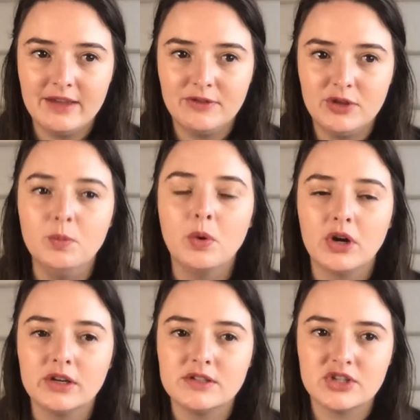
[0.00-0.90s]
if you
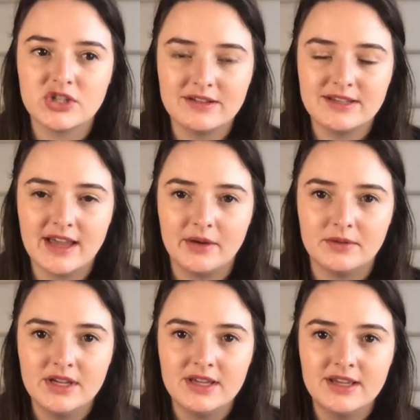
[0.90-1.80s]
were to shut
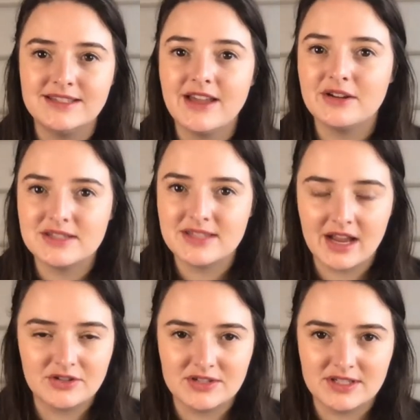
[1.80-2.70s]
down entire
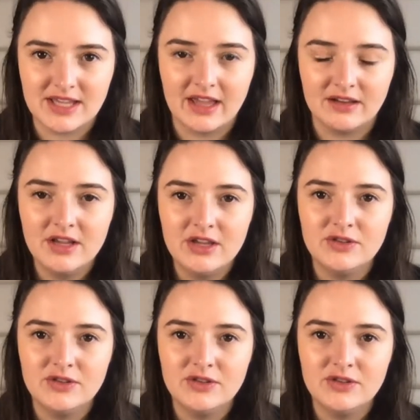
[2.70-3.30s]
sectors again,